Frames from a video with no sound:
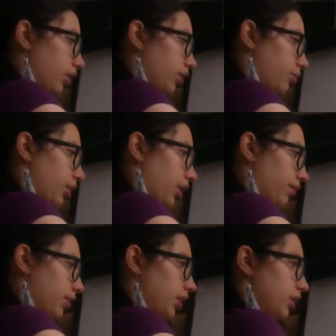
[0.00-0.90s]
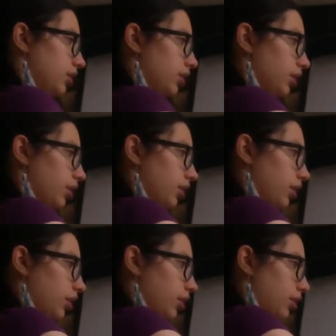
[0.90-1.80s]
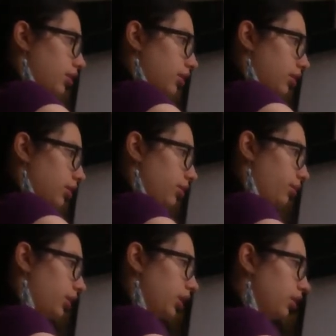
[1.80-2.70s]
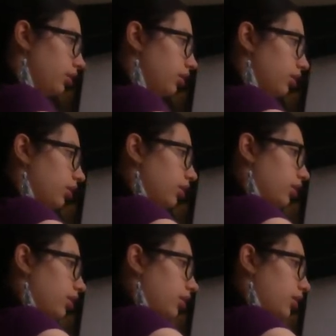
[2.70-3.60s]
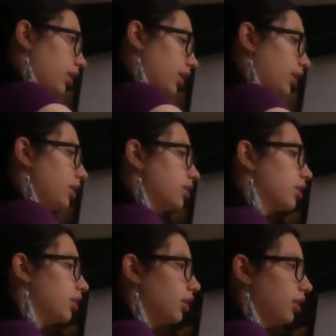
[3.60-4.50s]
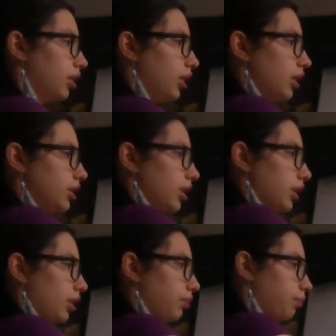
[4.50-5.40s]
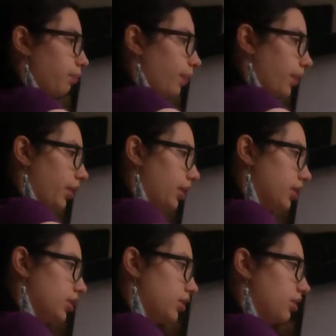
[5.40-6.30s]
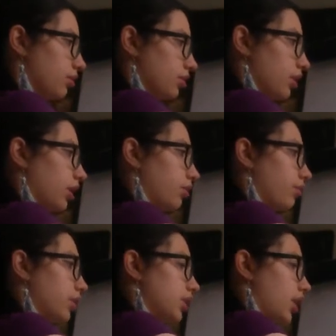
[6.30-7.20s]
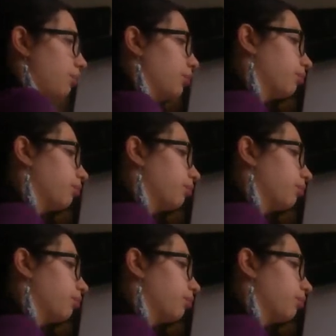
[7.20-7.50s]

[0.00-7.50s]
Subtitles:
and we have this to here, like this, etc. This is just kind of the same.